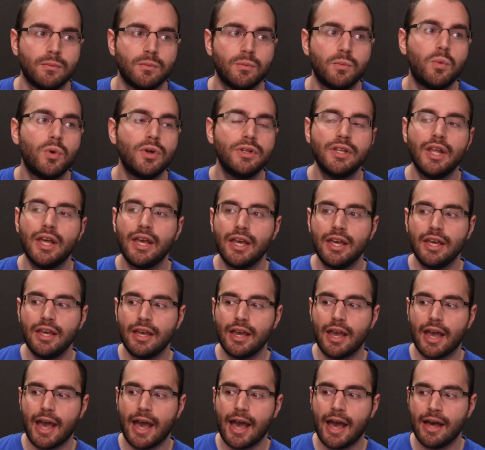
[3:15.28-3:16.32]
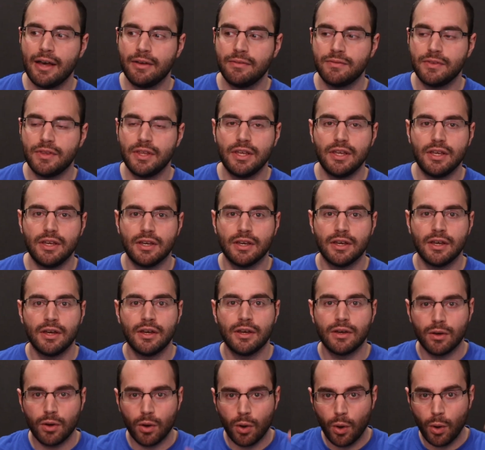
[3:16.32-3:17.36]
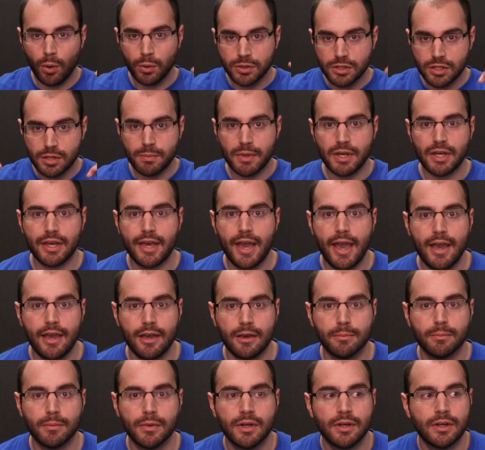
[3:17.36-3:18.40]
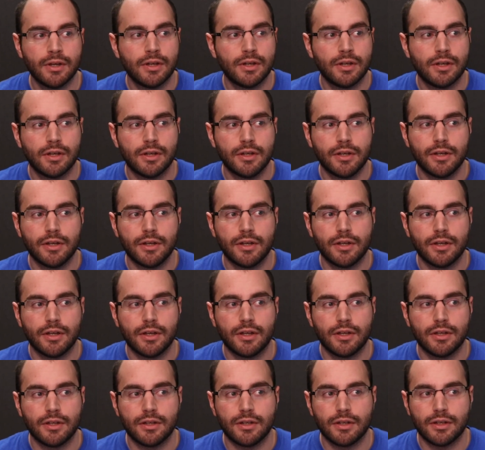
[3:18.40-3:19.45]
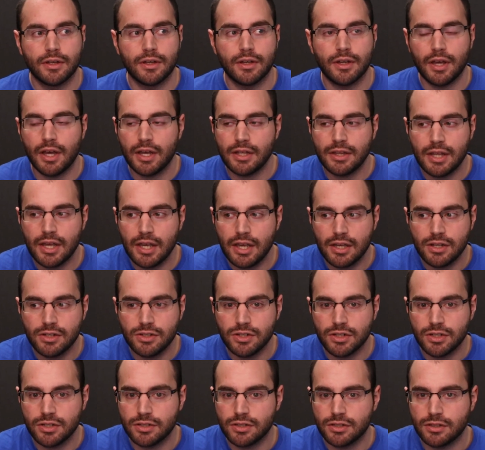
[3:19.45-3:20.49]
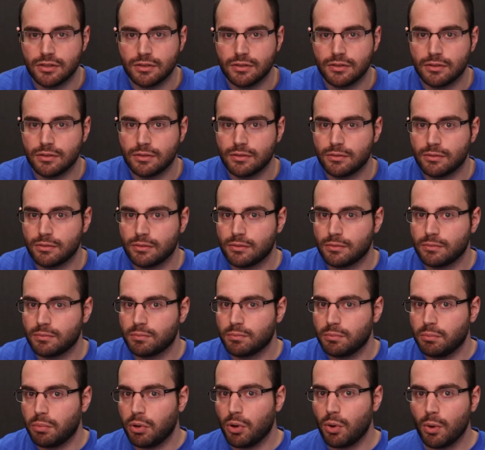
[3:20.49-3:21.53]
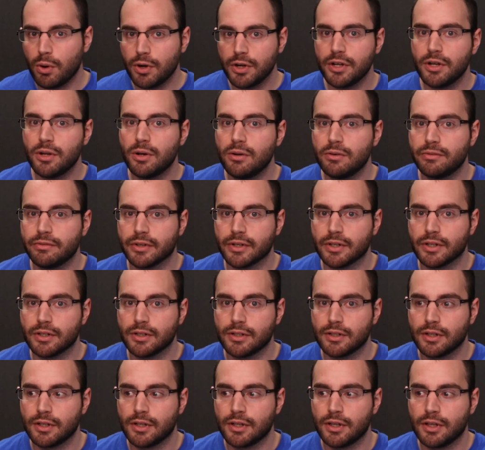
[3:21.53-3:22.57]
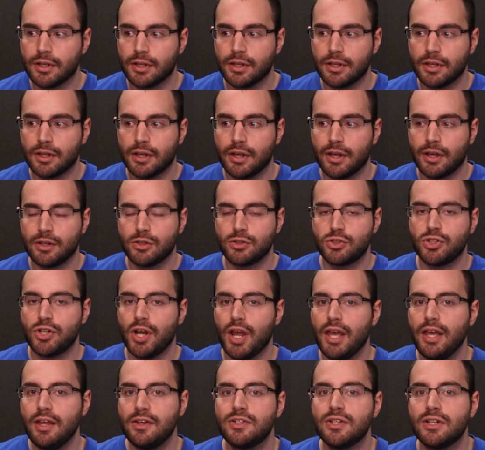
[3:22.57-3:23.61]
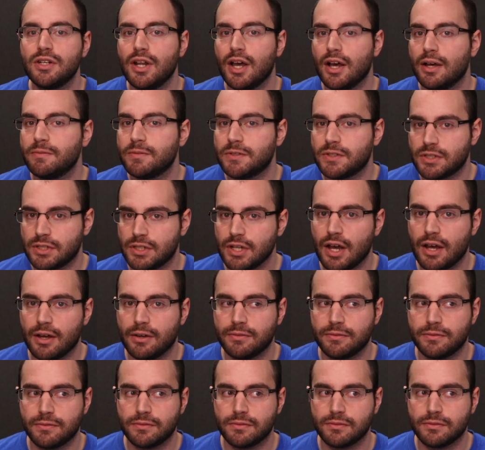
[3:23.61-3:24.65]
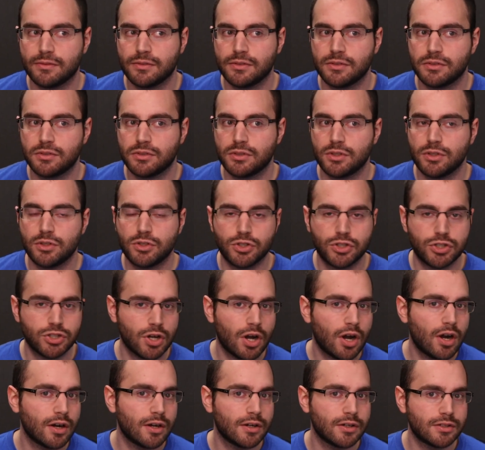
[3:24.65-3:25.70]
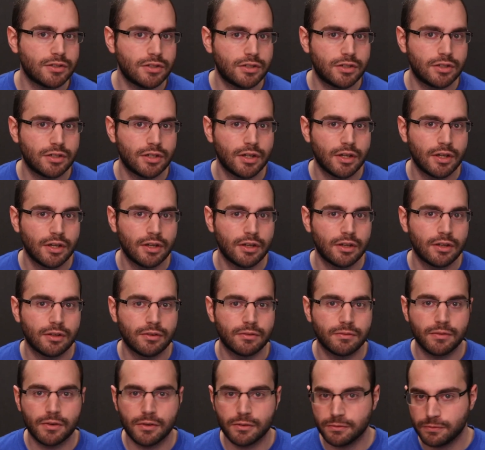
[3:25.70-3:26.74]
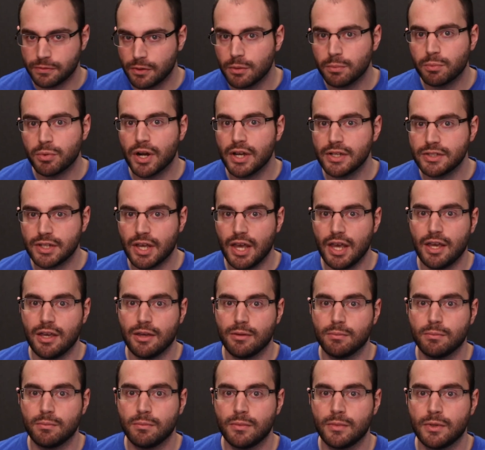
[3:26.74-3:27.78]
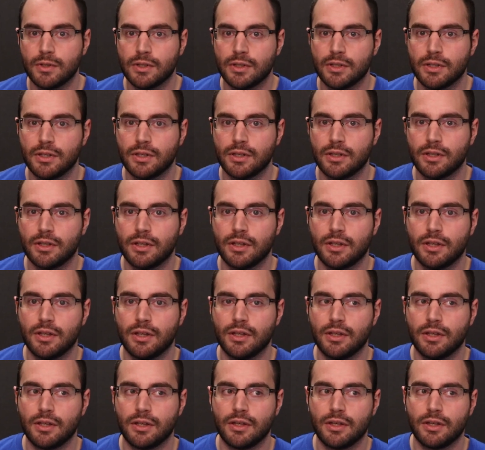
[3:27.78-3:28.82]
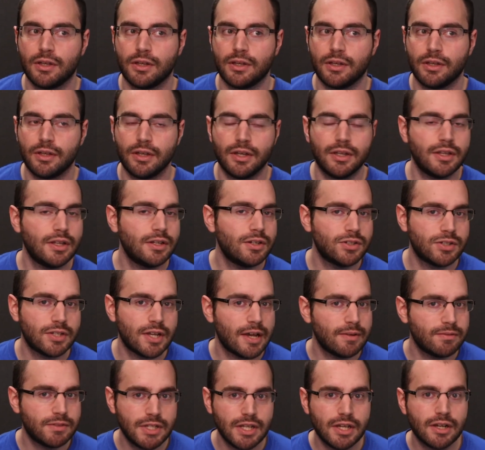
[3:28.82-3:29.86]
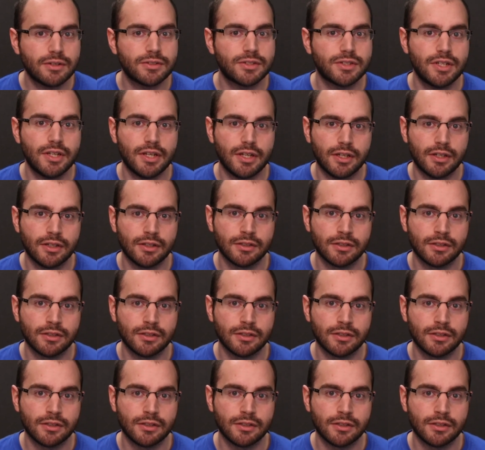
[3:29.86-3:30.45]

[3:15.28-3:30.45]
when they have the Ultimate game and they can just port it over, change enough stuff to charge for a full price game, and then just have DLC.